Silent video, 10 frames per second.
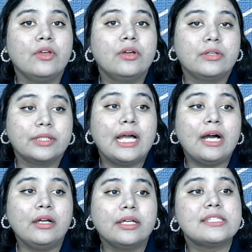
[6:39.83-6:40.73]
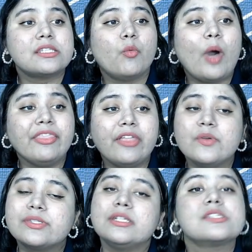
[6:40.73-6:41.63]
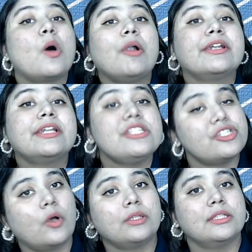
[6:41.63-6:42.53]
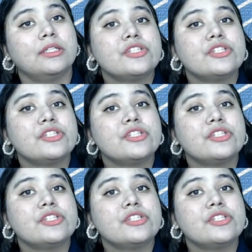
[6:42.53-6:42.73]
Yeah, it's 1000 is already chon.